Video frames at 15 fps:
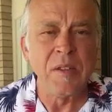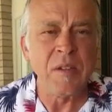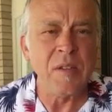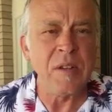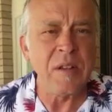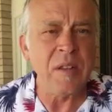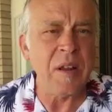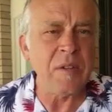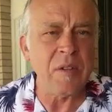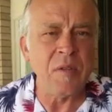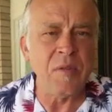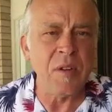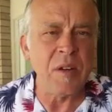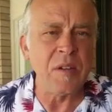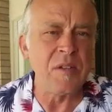So these
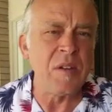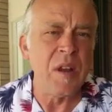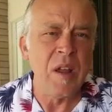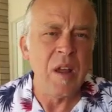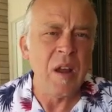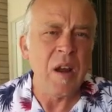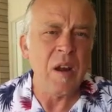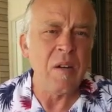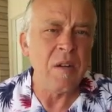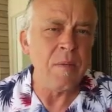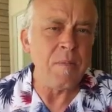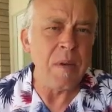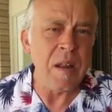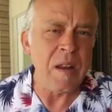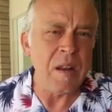electric fields are
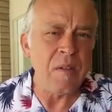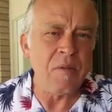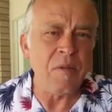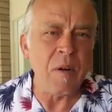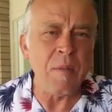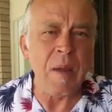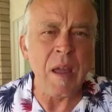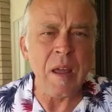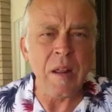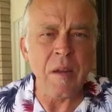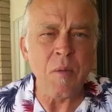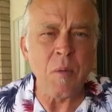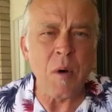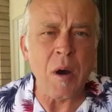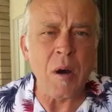emitted from
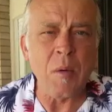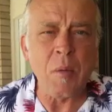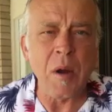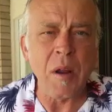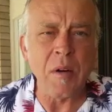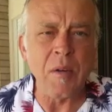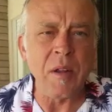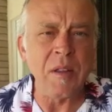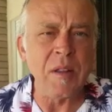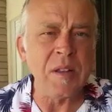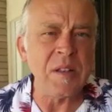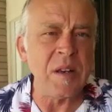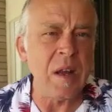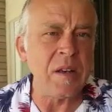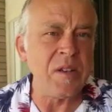any wall wiring
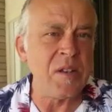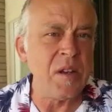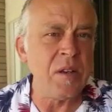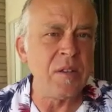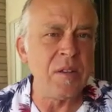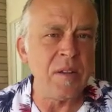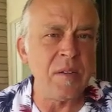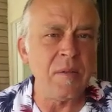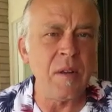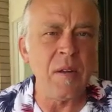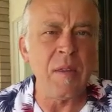that's not shielded.